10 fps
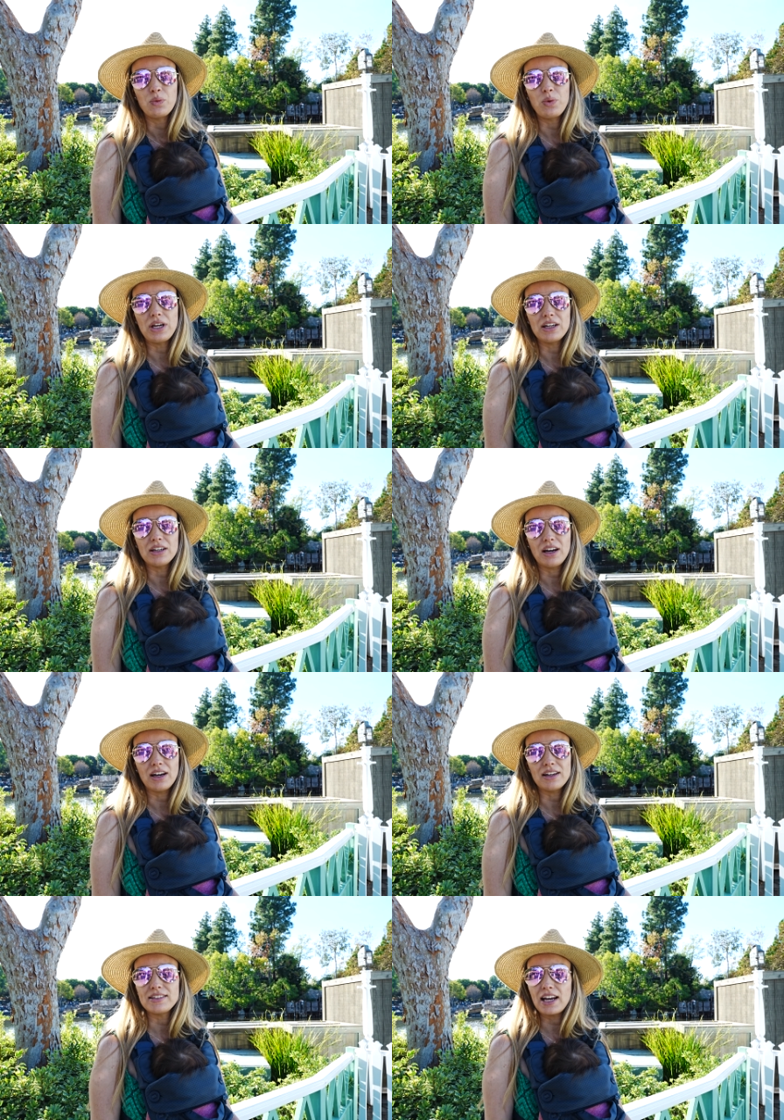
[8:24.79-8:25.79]
We,
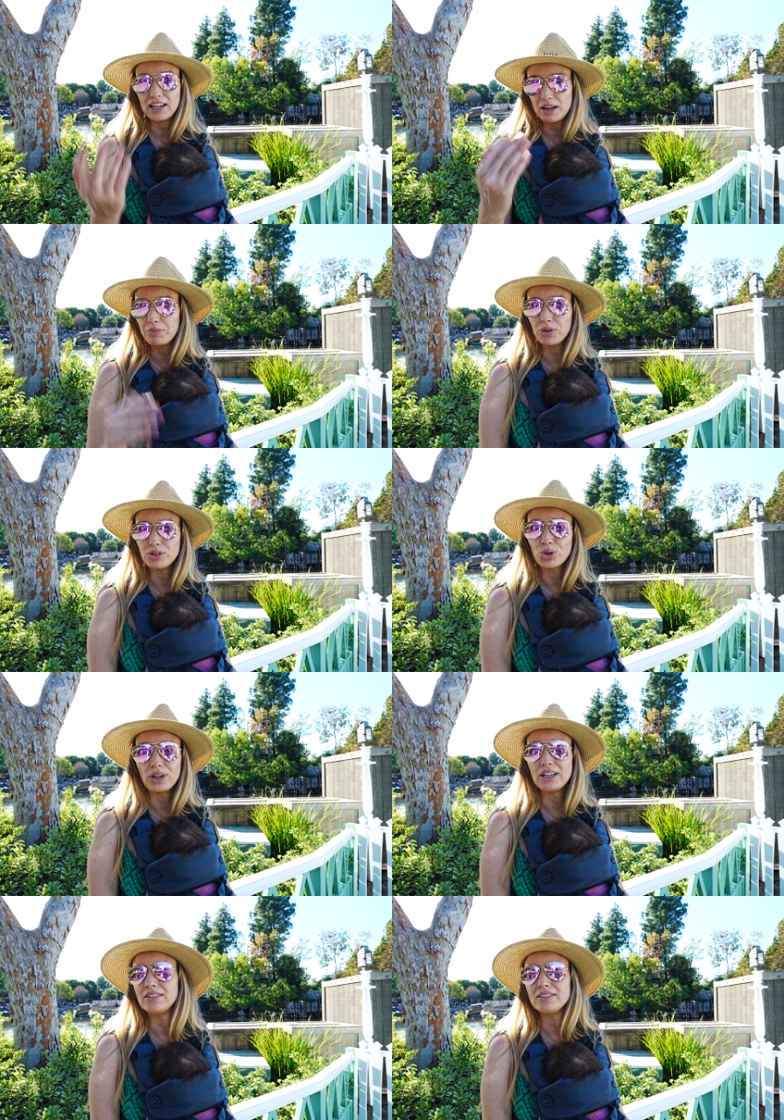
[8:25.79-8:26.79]
uh, Zack and I both
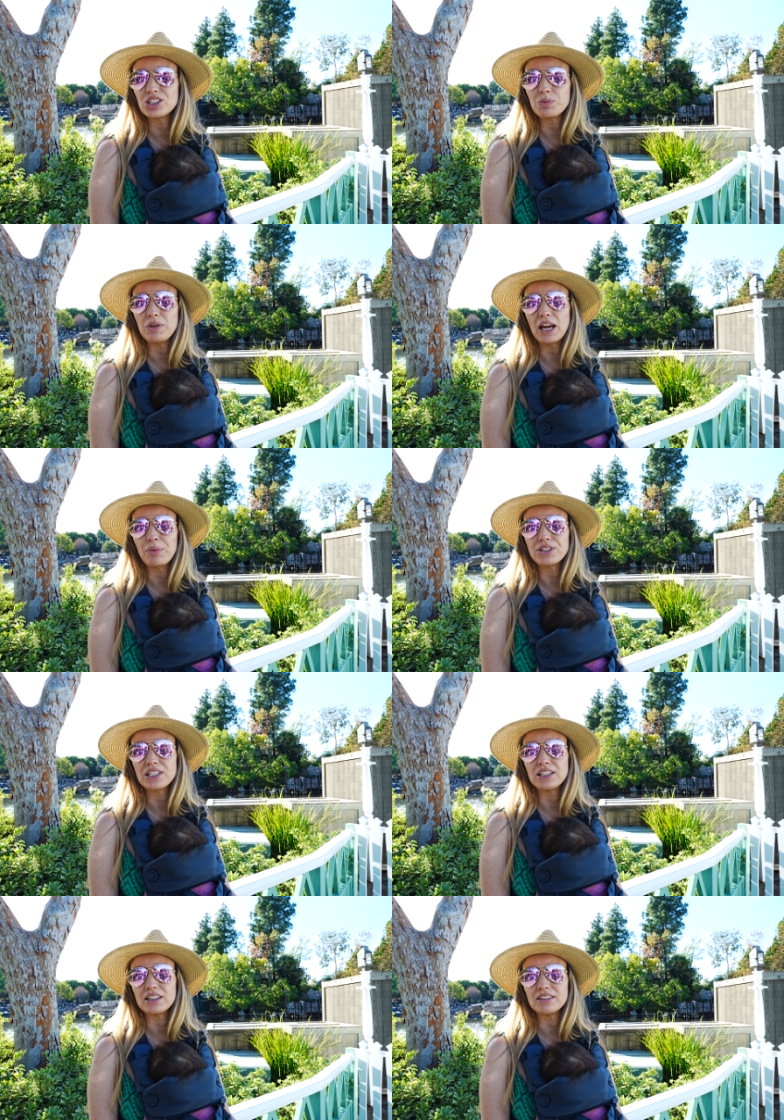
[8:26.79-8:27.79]
enjoyed just being able
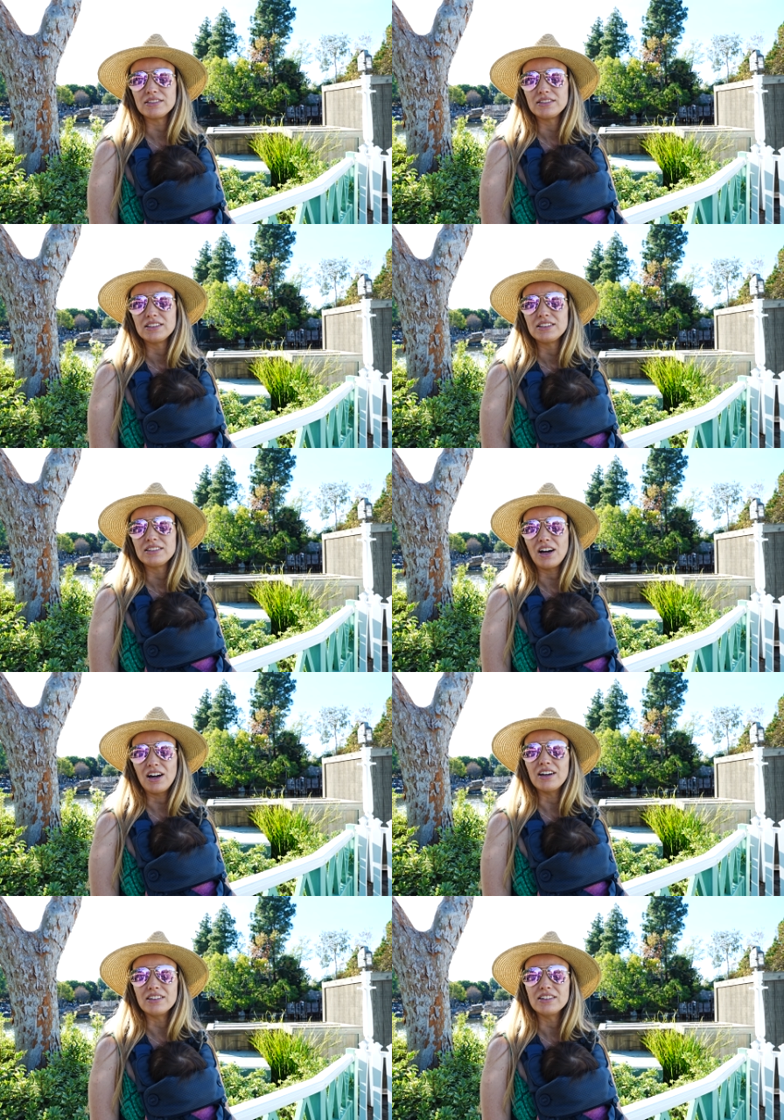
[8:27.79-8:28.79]
to
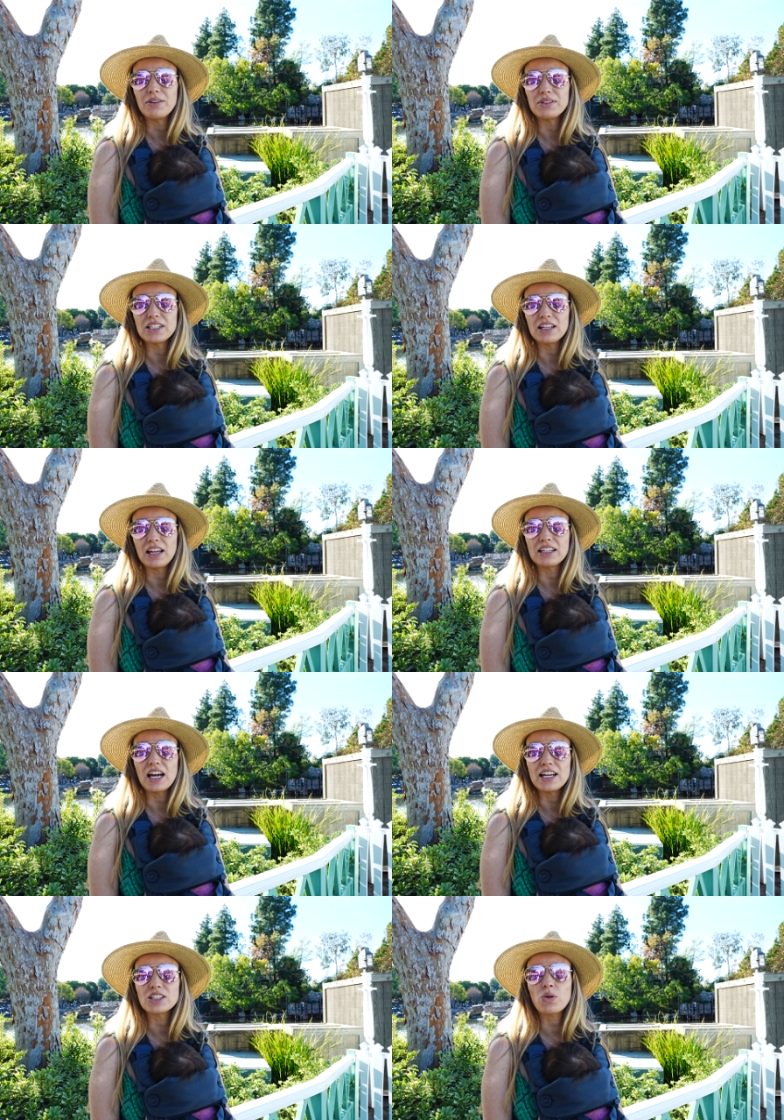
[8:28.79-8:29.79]
Huh. It was uh, like
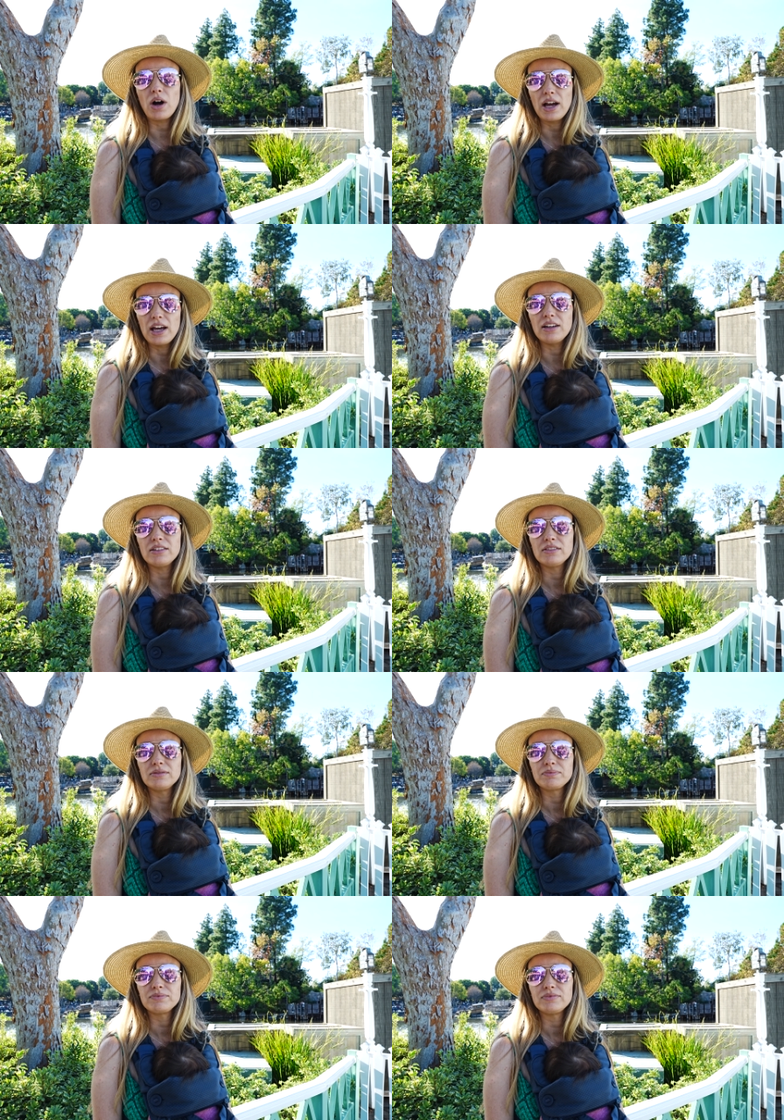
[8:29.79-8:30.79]
nice, quiet, yeah,
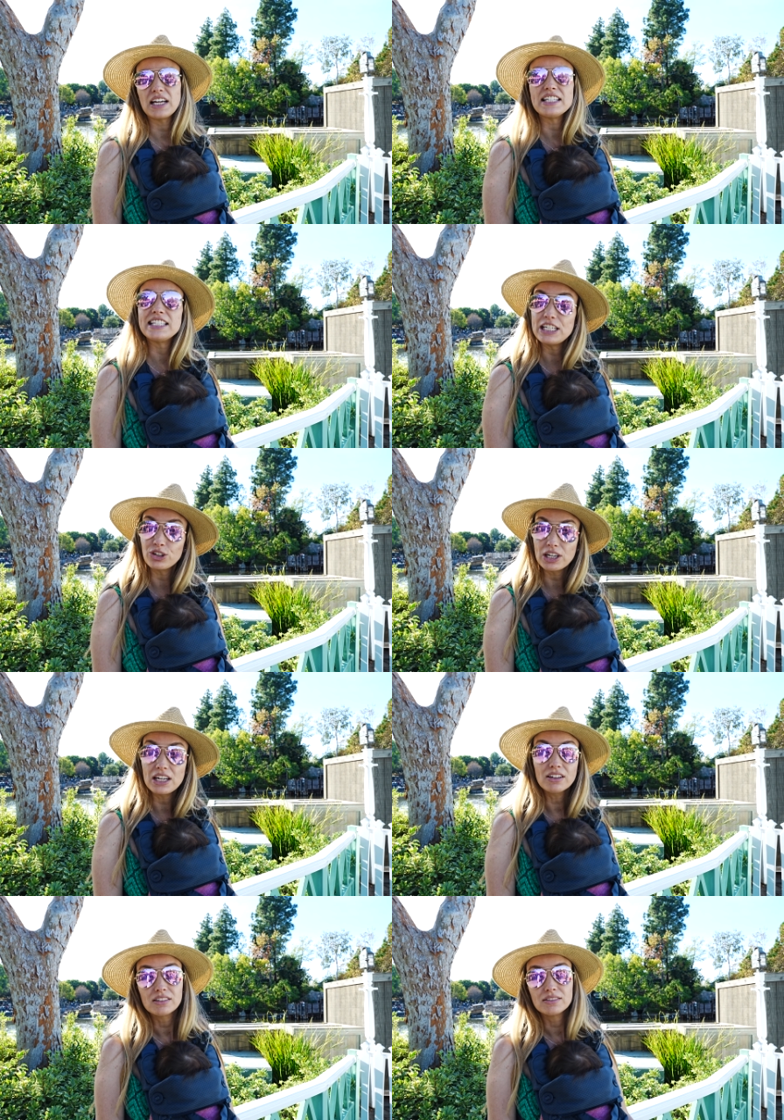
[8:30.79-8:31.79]
nice scenery.
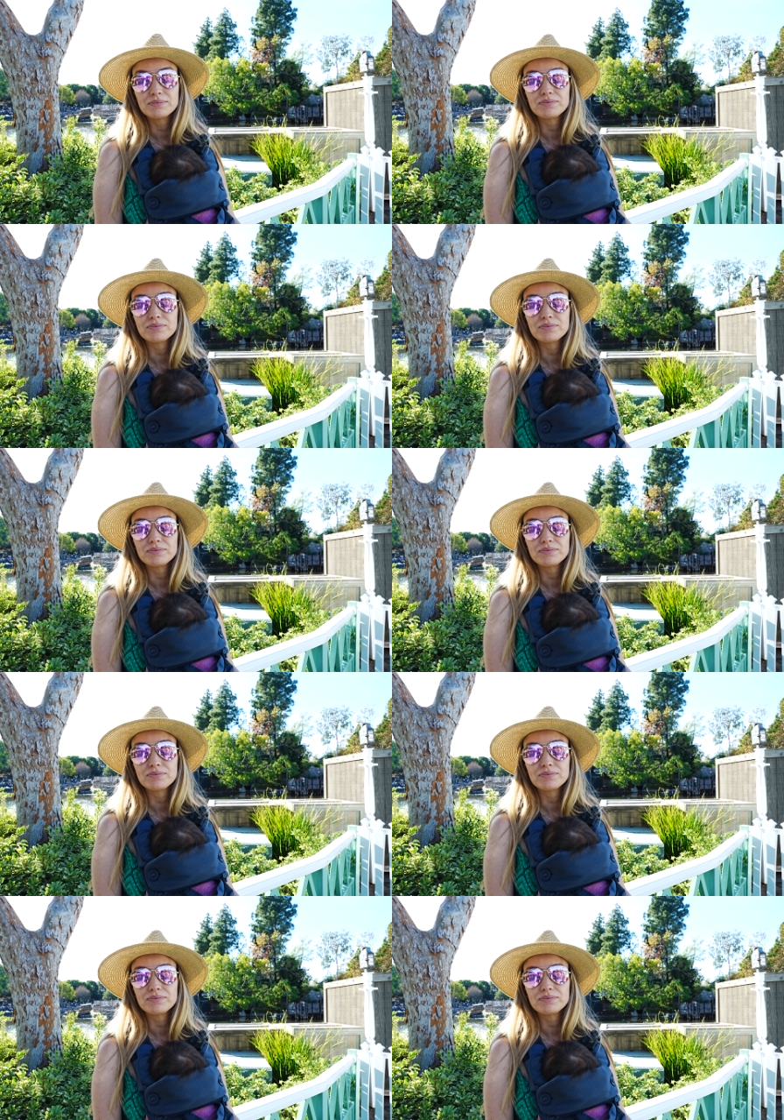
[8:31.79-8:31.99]
Really easy.